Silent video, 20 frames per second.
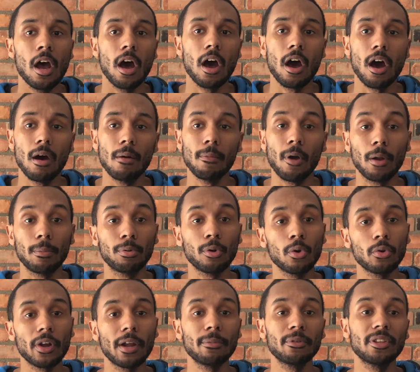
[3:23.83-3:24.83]
Our
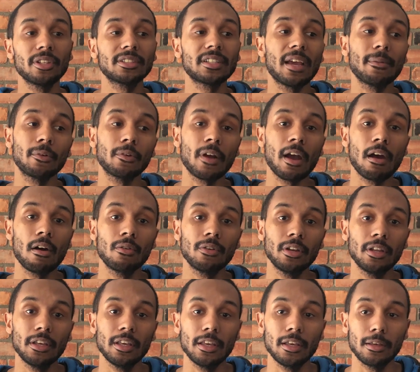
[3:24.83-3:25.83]
programmer this time around
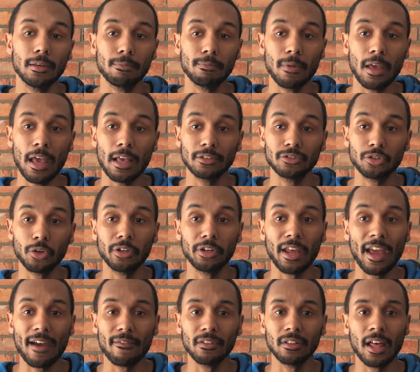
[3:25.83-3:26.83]
is going to
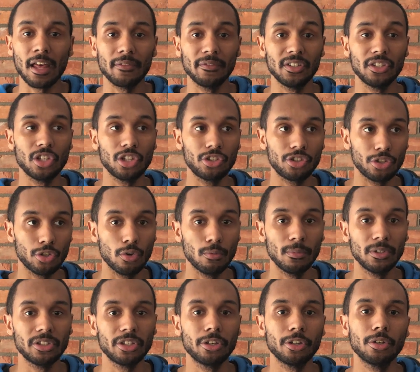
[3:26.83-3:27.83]
have a lot of additional
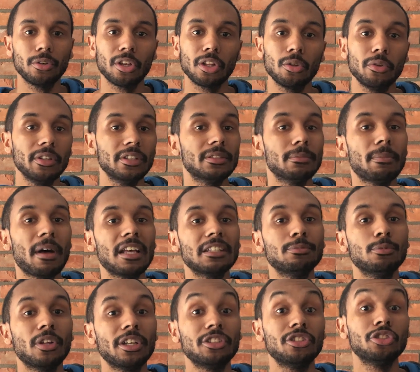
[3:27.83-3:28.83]
material, including some
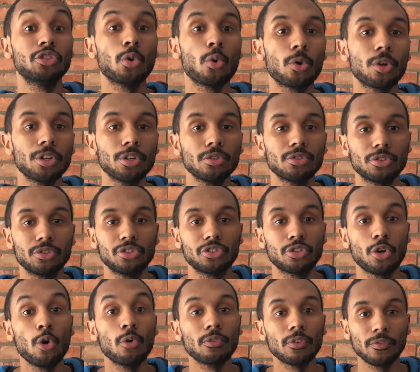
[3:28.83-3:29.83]
possible like tutorials or just
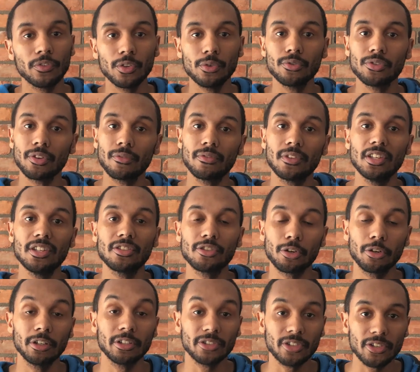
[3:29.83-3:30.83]
overviews of these
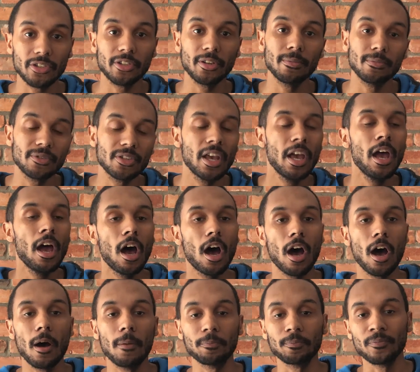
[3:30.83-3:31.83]
certain systems
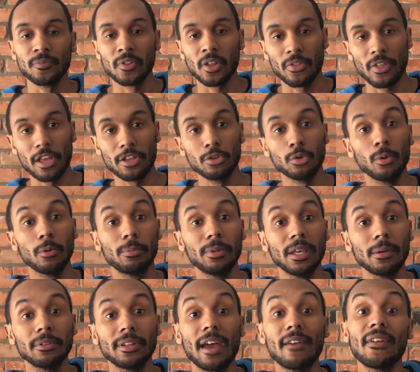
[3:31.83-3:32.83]
that you'll be
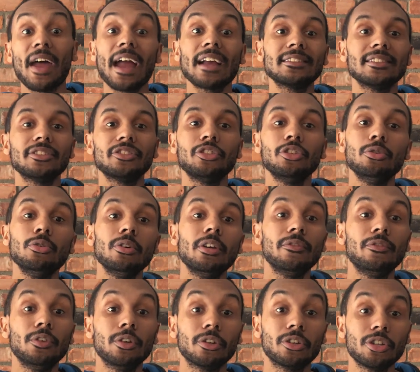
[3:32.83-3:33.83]
able to have access to
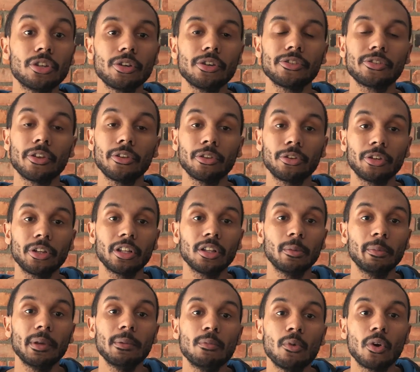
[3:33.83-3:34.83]
if you're curious on learning a little
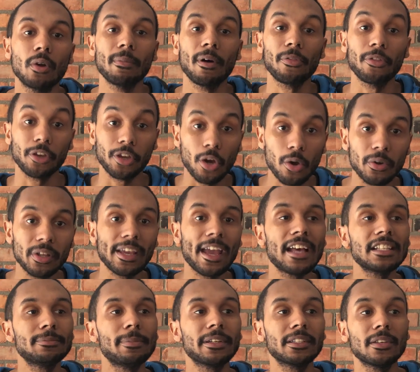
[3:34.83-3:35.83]
bit more about the coding
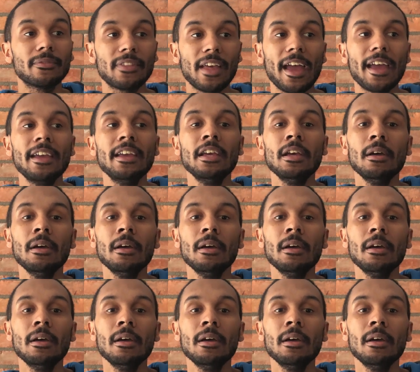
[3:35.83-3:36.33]
aspect of that.